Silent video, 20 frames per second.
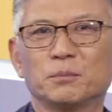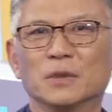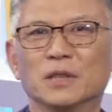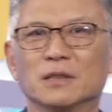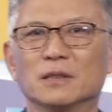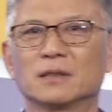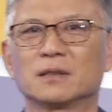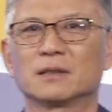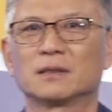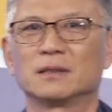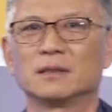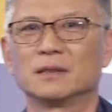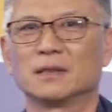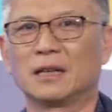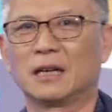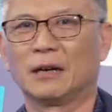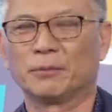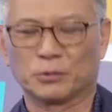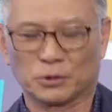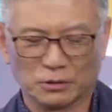means
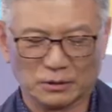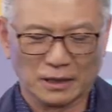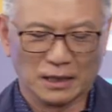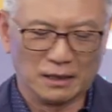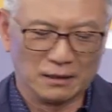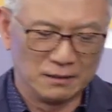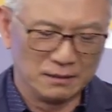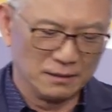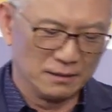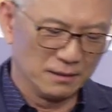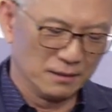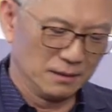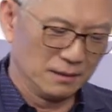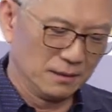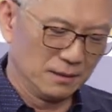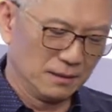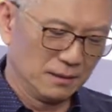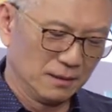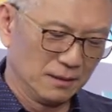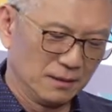up to now,
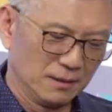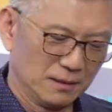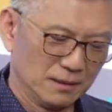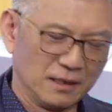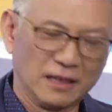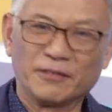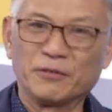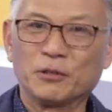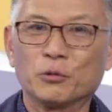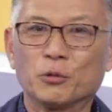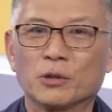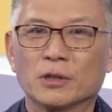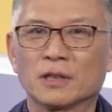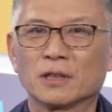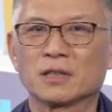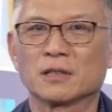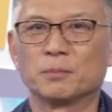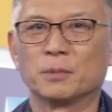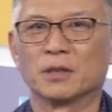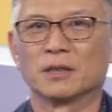everywhere I
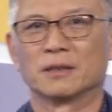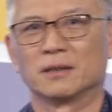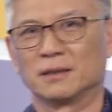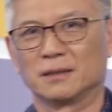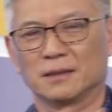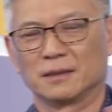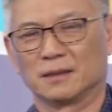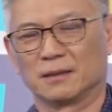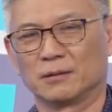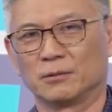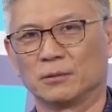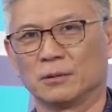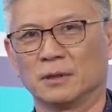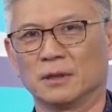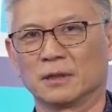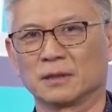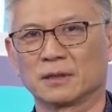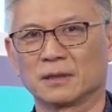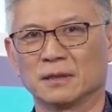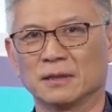speak,
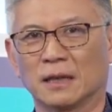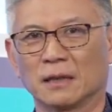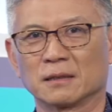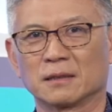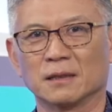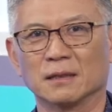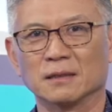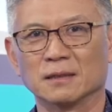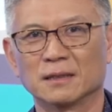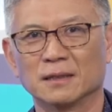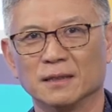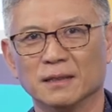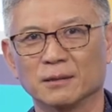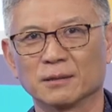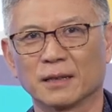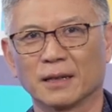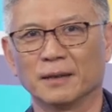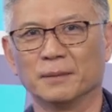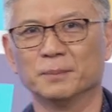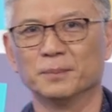was nonsense.
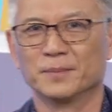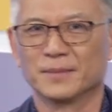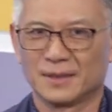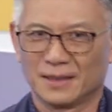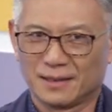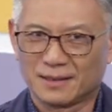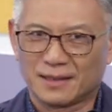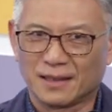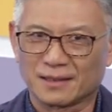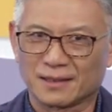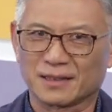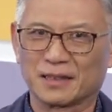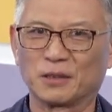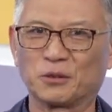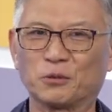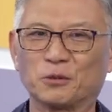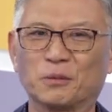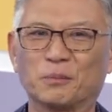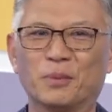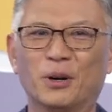Okay, let's get
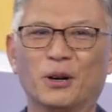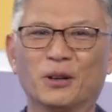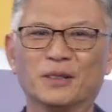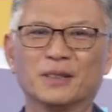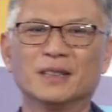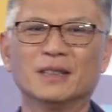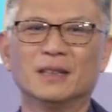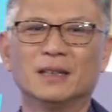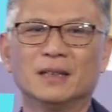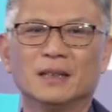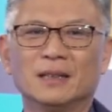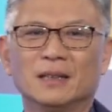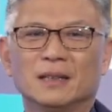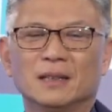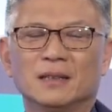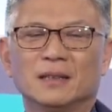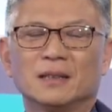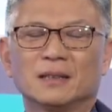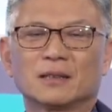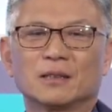to the point.
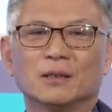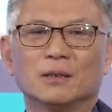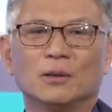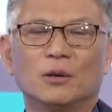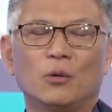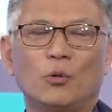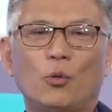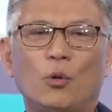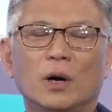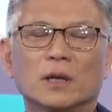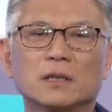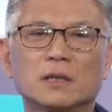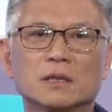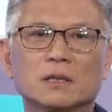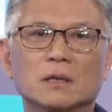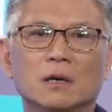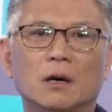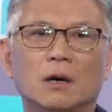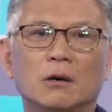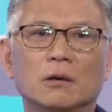So what
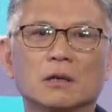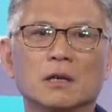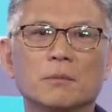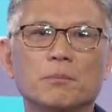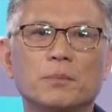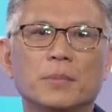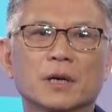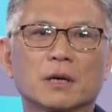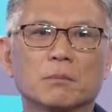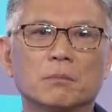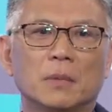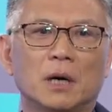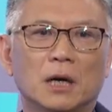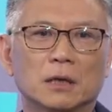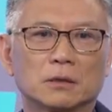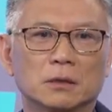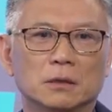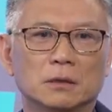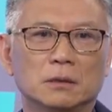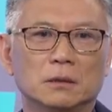is Olympic
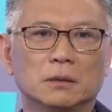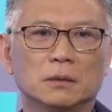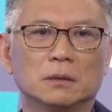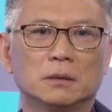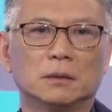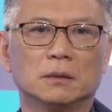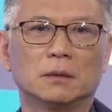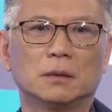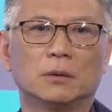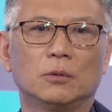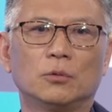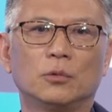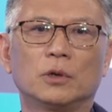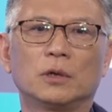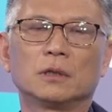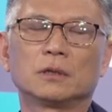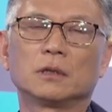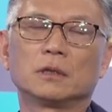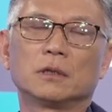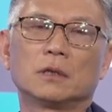model?
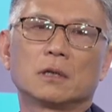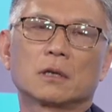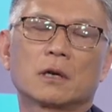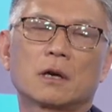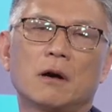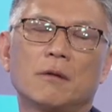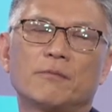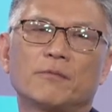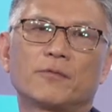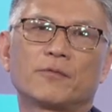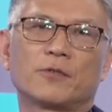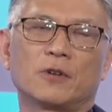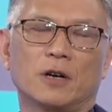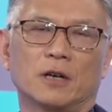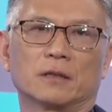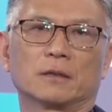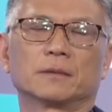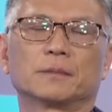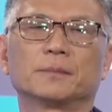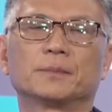Where did it come
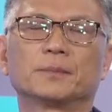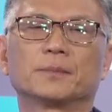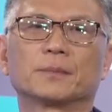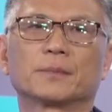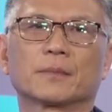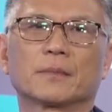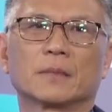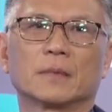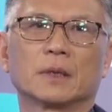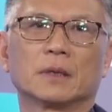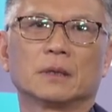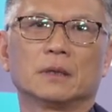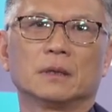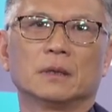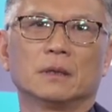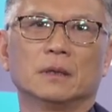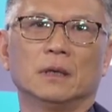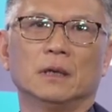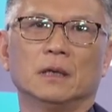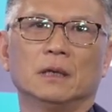from?
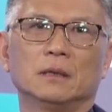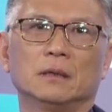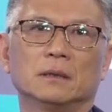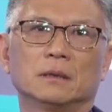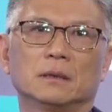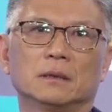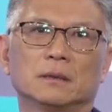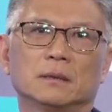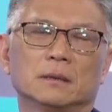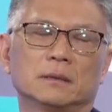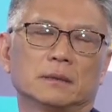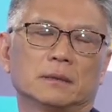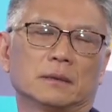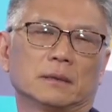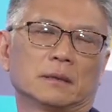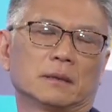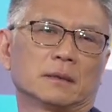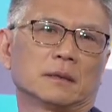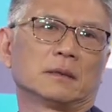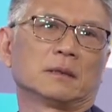And
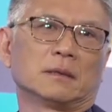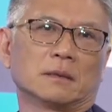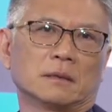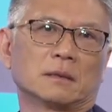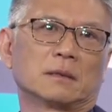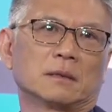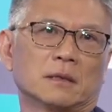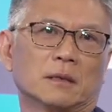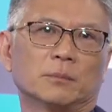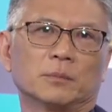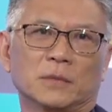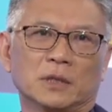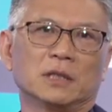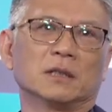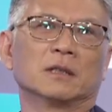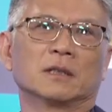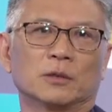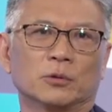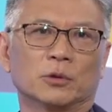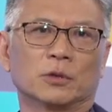this is some
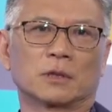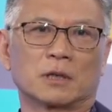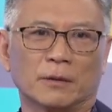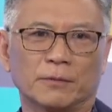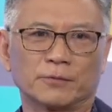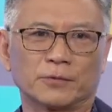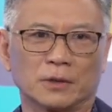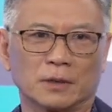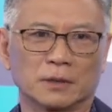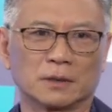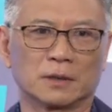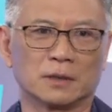tier will come from